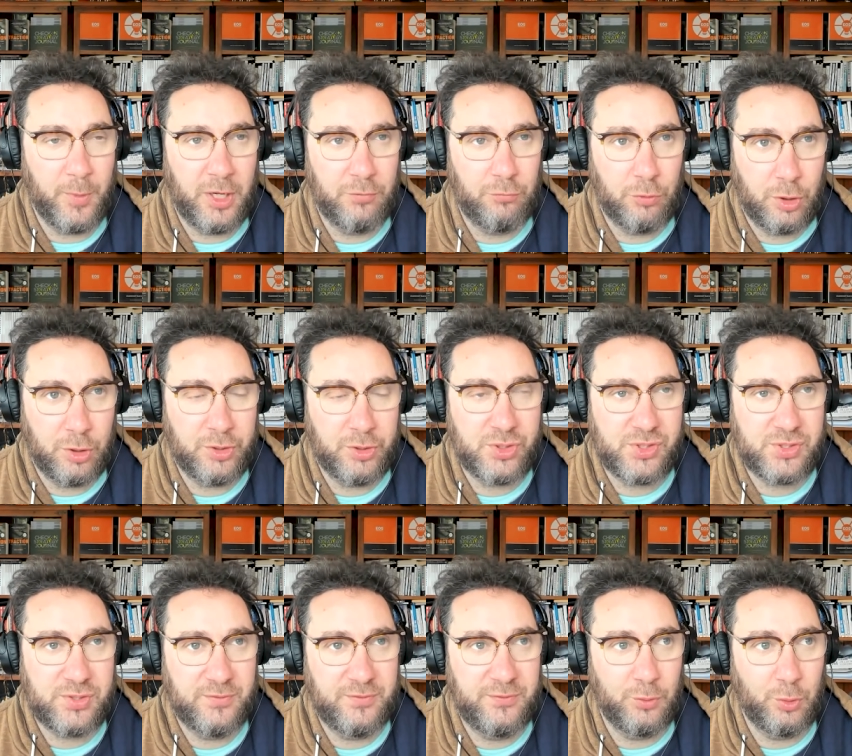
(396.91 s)

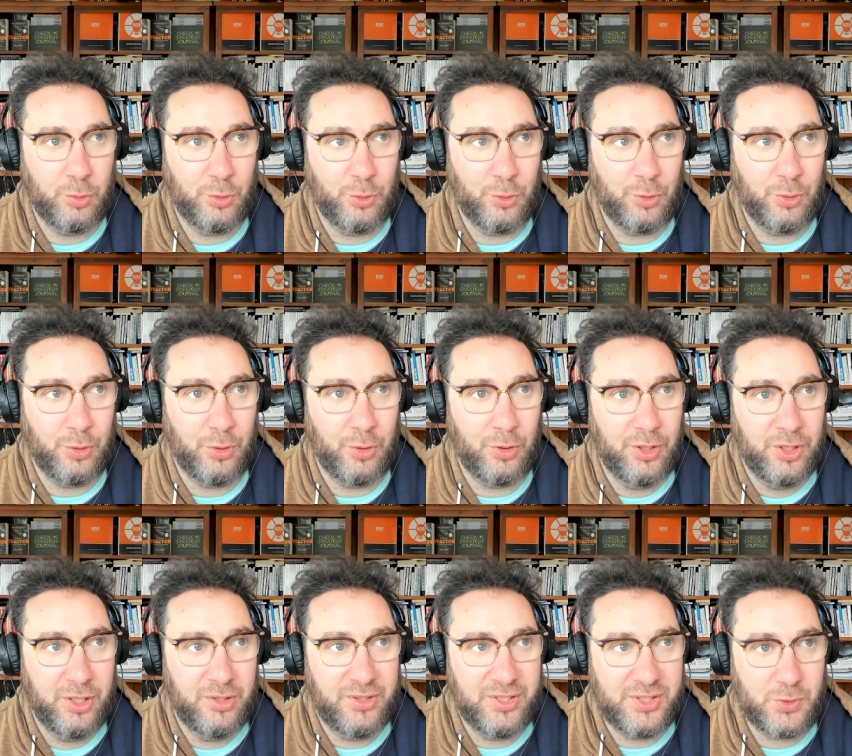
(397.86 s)
rocks for
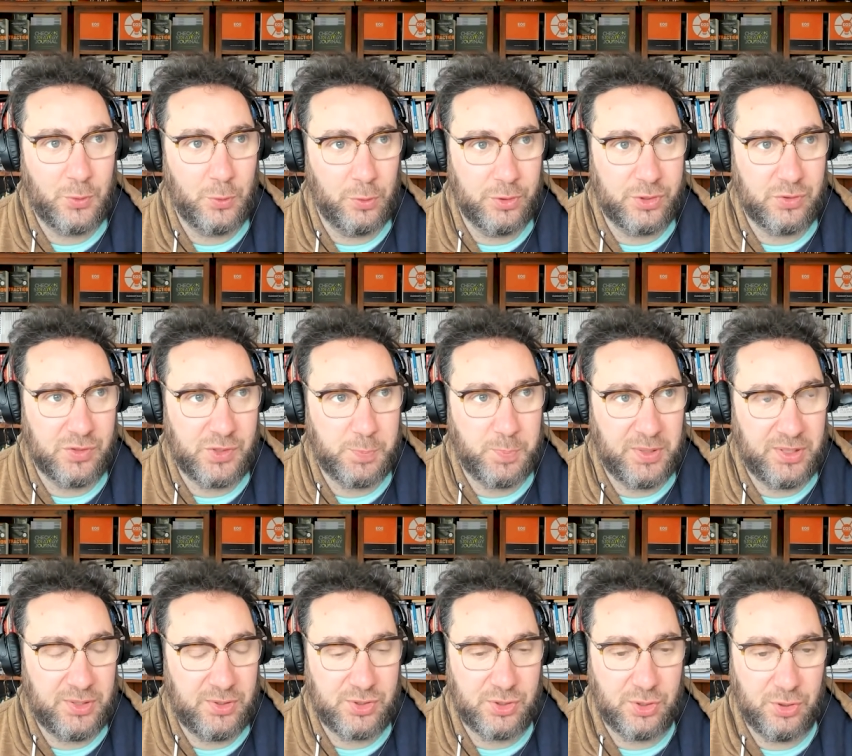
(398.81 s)
this quarter has
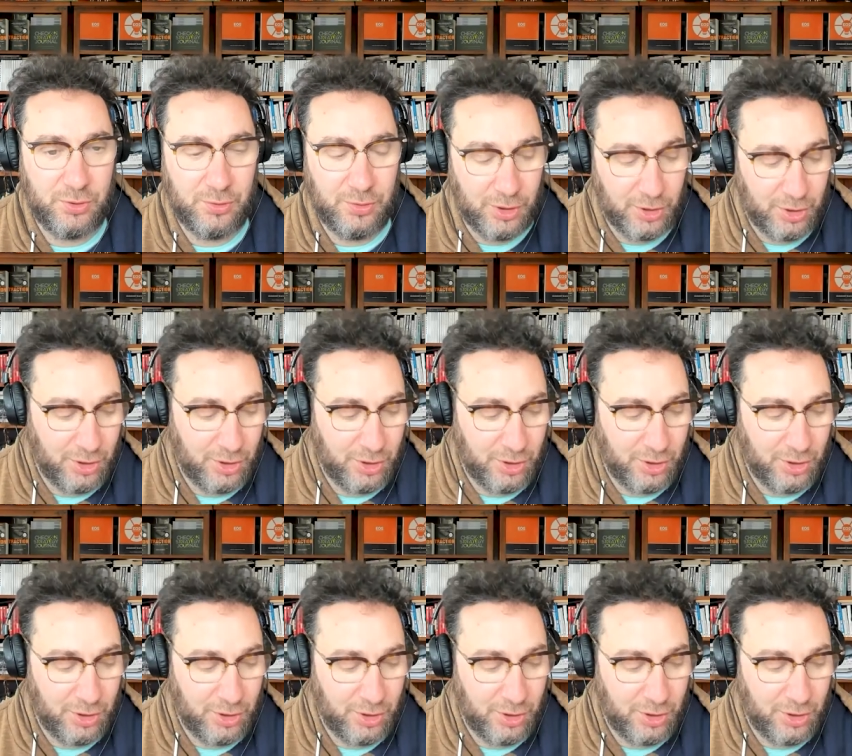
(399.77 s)
been to